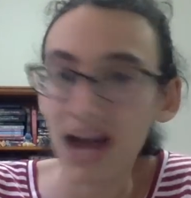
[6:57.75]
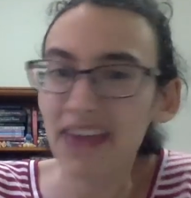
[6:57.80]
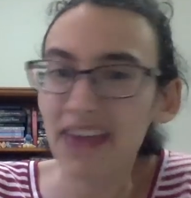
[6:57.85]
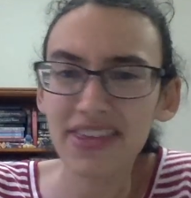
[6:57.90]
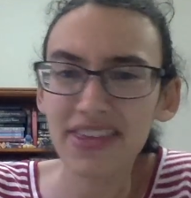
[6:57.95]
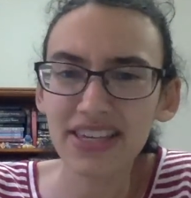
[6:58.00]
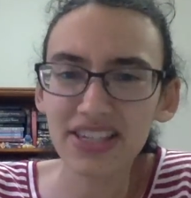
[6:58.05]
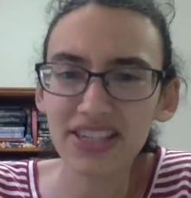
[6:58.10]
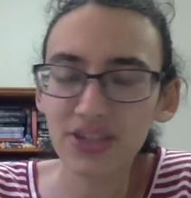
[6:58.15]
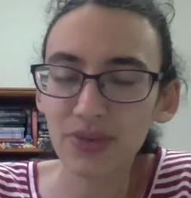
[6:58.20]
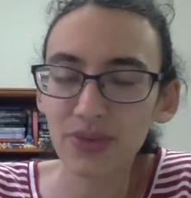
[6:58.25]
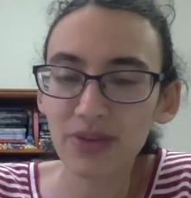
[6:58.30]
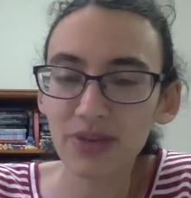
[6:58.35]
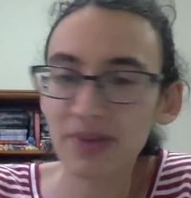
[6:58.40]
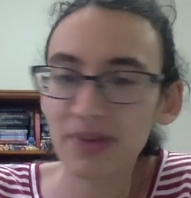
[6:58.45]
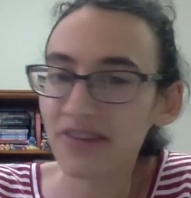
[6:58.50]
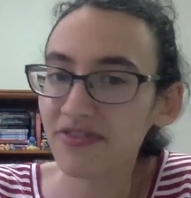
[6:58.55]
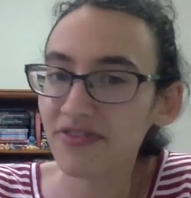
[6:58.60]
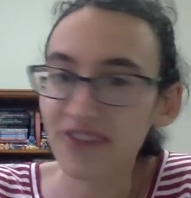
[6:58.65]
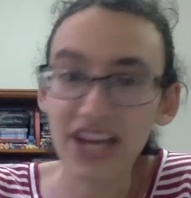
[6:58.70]
I think this is one of
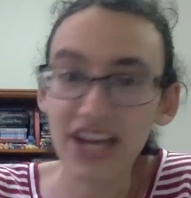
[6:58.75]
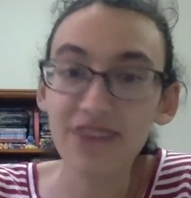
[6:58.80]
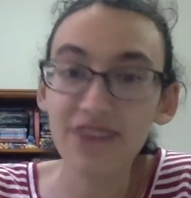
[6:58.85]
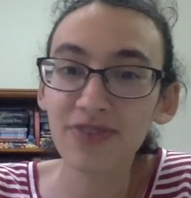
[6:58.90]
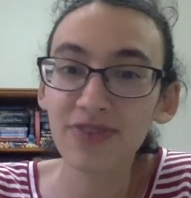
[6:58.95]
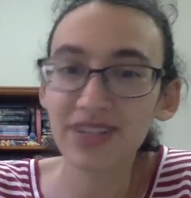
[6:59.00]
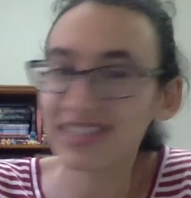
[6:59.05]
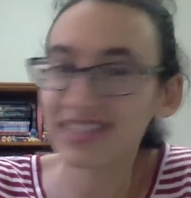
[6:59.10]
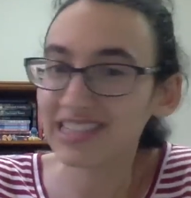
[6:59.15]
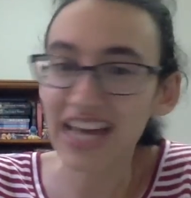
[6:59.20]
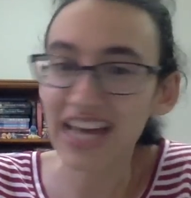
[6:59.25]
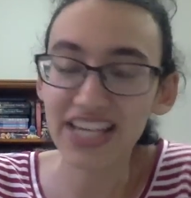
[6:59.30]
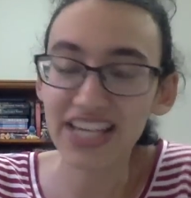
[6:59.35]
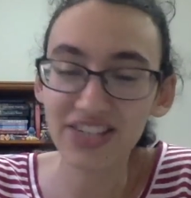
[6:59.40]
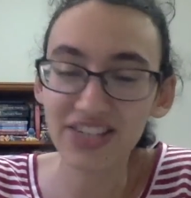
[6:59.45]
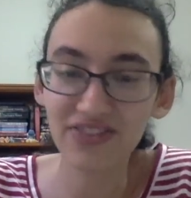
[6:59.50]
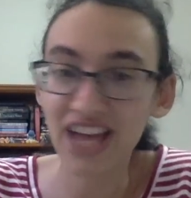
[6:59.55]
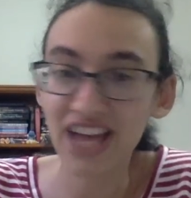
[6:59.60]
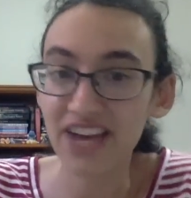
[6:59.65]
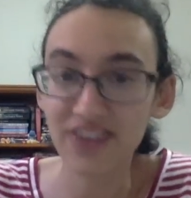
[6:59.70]
my favorite slice
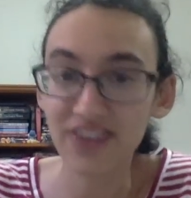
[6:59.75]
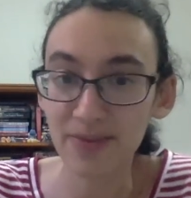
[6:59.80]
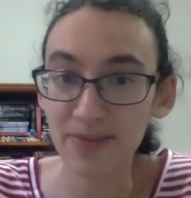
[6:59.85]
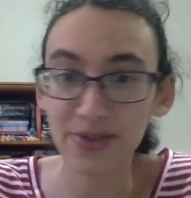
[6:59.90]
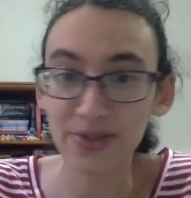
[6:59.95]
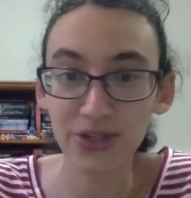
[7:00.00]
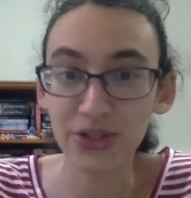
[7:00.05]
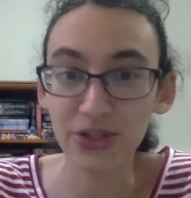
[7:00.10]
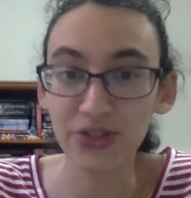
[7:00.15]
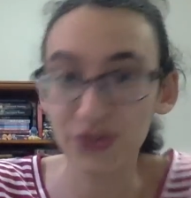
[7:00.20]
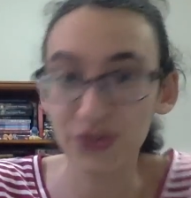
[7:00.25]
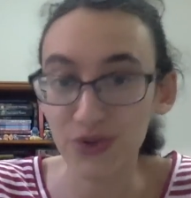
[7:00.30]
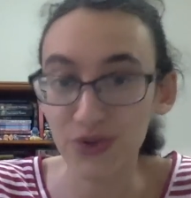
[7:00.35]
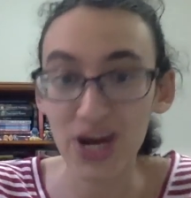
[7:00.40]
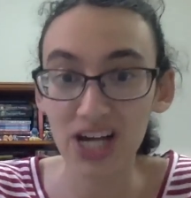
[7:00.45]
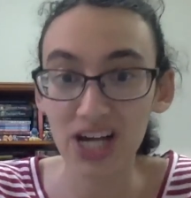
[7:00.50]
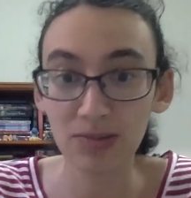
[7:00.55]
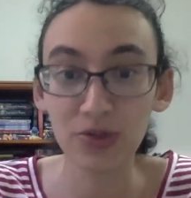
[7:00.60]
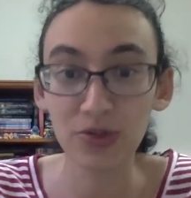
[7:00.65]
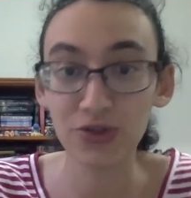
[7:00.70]
of life episodes of
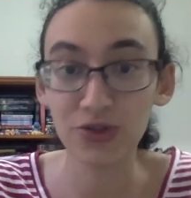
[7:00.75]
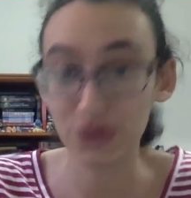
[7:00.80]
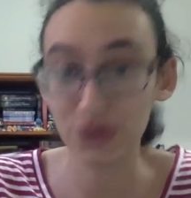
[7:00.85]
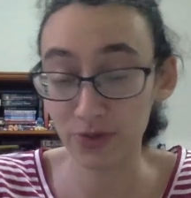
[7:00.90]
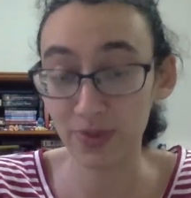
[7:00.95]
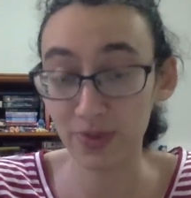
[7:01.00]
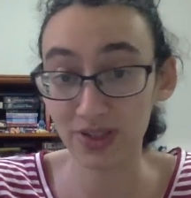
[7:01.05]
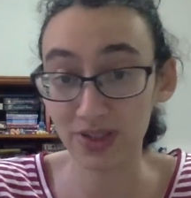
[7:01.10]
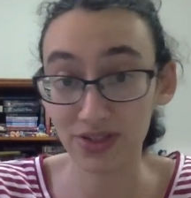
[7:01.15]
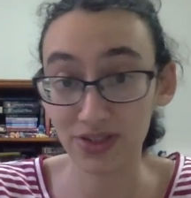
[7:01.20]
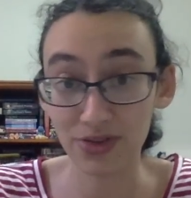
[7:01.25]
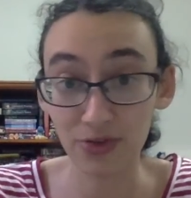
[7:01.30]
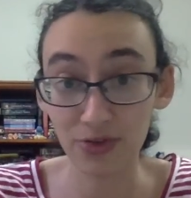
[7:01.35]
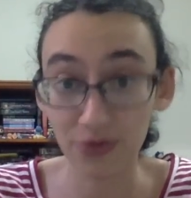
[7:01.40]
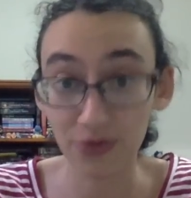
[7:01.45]
Dragon Ball Super so